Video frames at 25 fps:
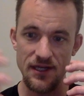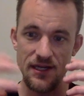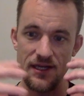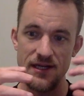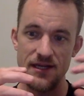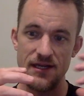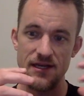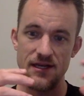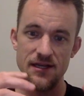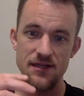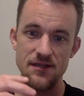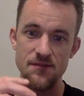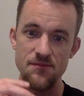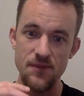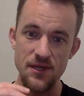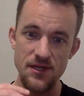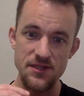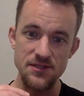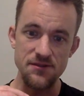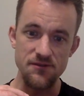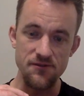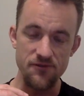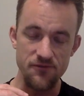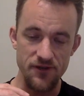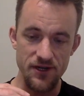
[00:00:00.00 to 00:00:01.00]
and the
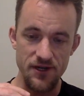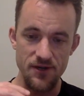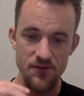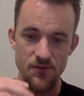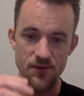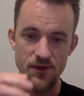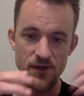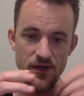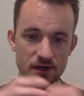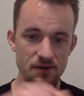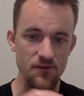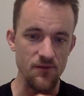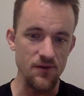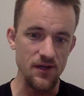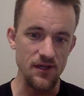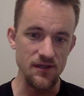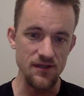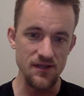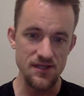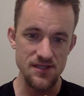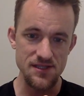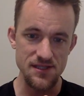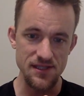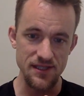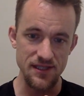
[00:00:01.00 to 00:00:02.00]
mental framework of what it
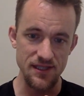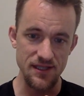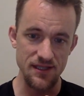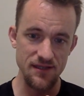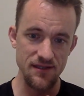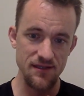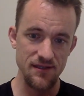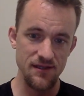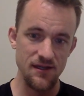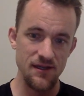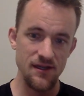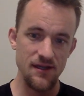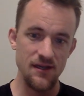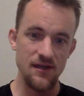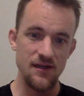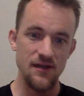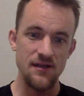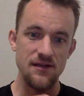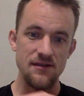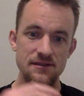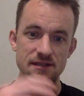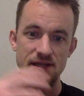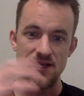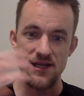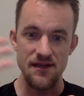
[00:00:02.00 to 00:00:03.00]
looks like,
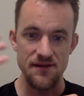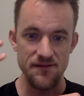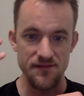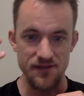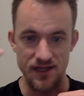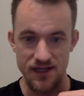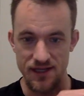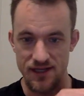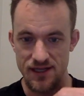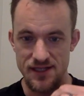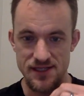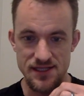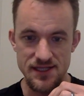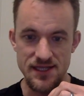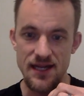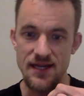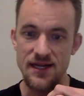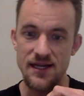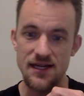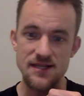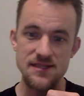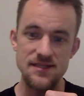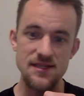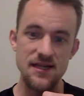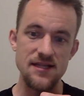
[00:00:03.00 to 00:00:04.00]
they have a
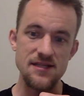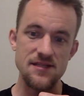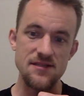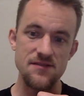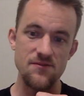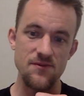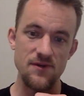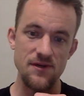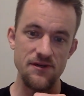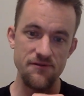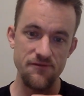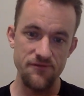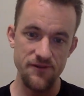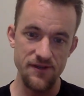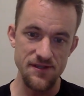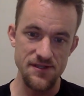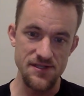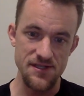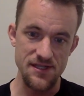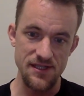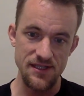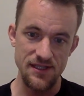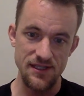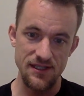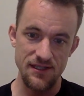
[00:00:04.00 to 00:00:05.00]
kinesthetic sense of what it feels
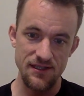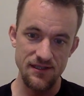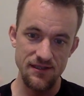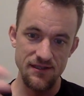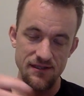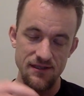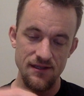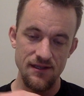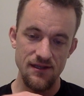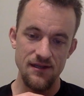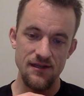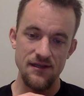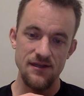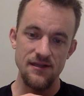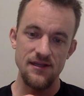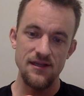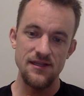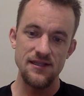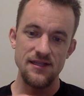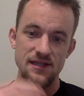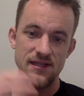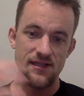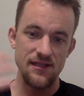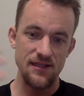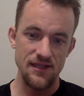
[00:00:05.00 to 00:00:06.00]
like,
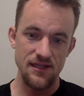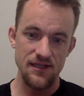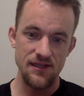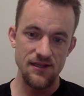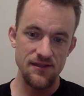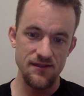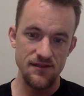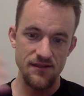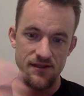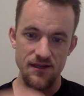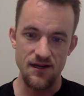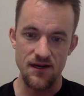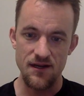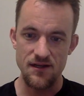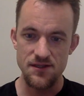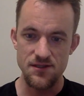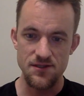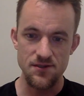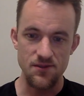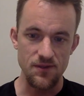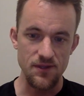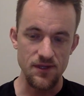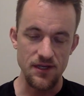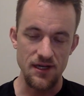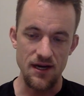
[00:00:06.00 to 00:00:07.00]
and then they hear the
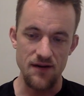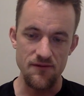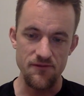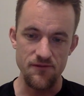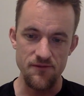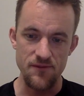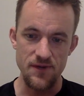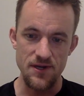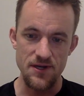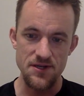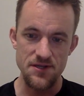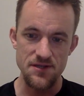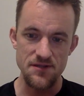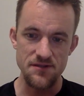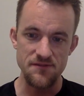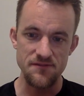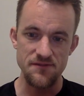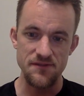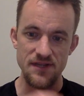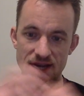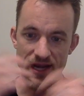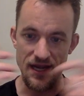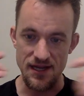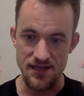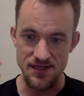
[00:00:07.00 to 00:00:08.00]
auditory confirmation of
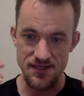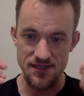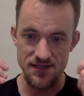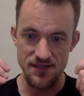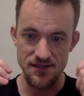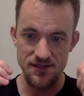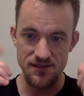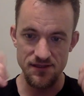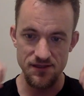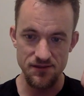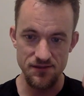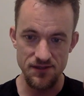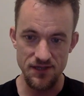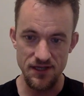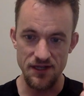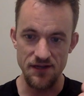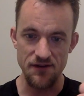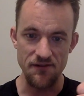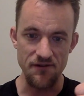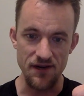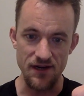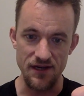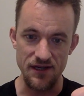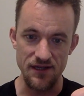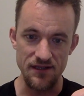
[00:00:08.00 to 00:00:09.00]
yes, you did
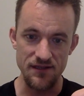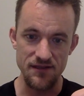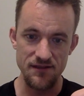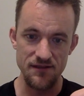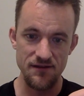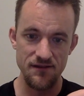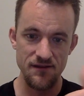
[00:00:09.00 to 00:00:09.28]
it right.